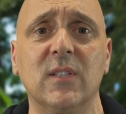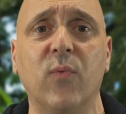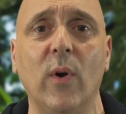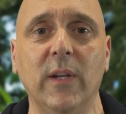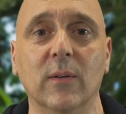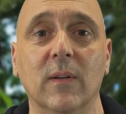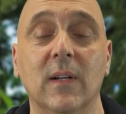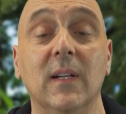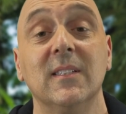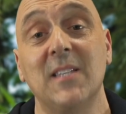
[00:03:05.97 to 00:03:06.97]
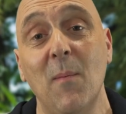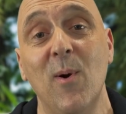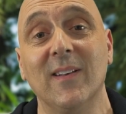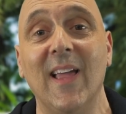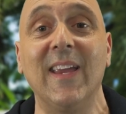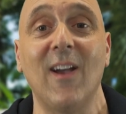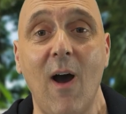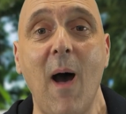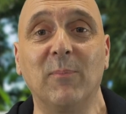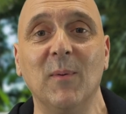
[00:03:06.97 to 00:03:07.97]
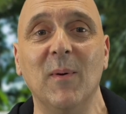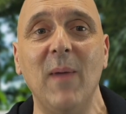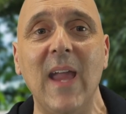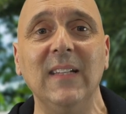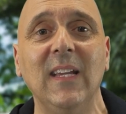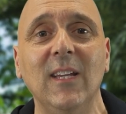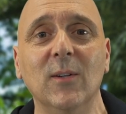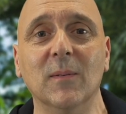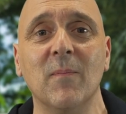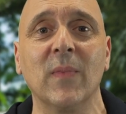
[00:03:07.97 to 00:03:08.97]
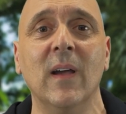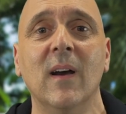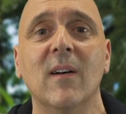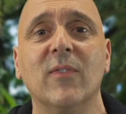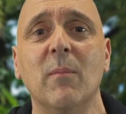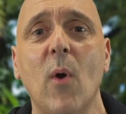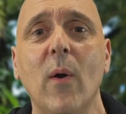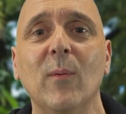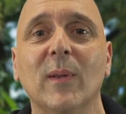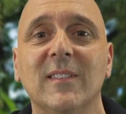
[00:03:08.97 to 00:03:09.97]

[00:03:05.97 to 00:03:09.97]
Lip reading: for you. Someone like Optimum ADU. From knowing what